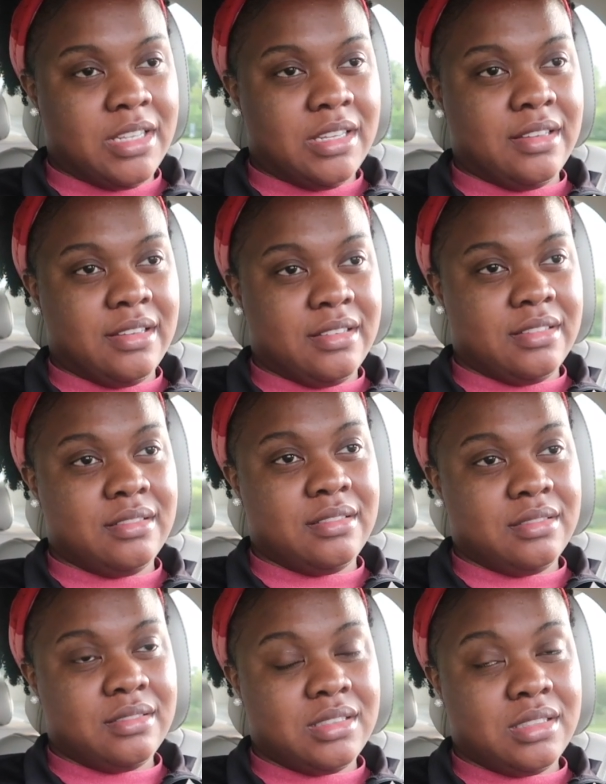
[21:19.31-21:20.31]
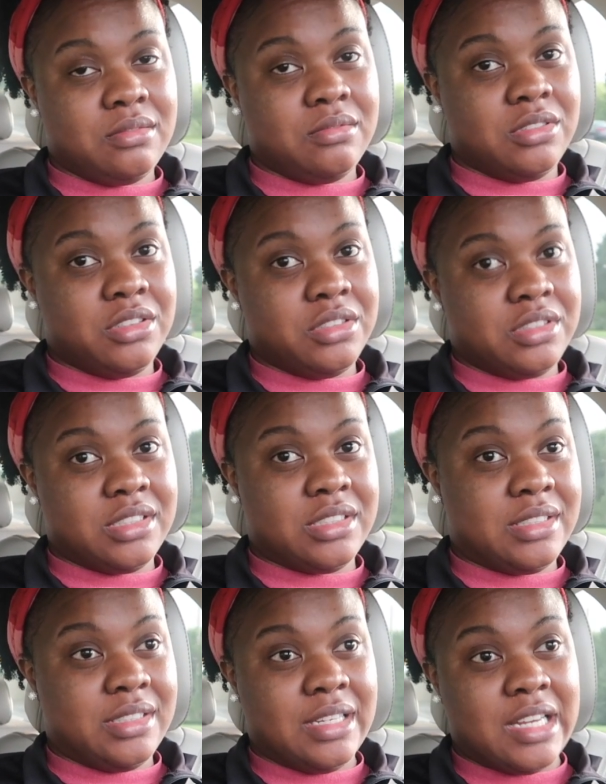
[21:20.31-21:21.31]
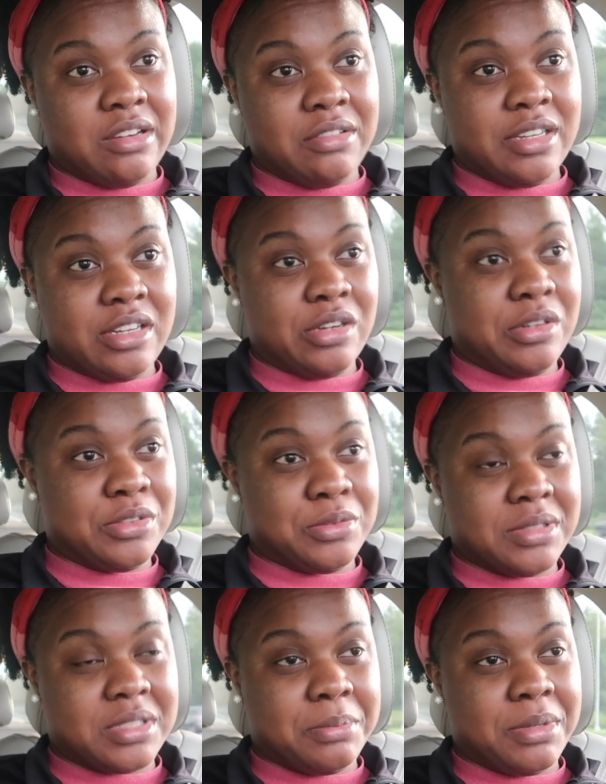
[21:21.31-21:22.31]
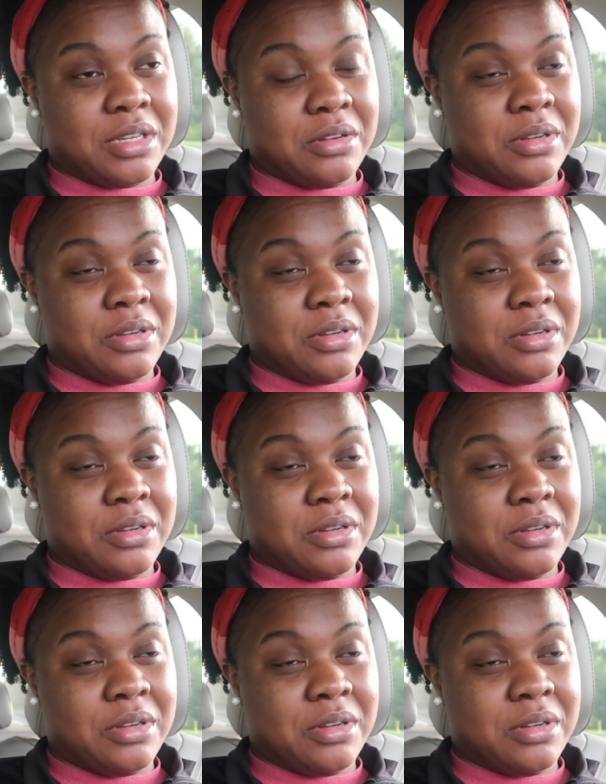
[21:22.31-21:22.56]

And we'll just see how it goes once I pick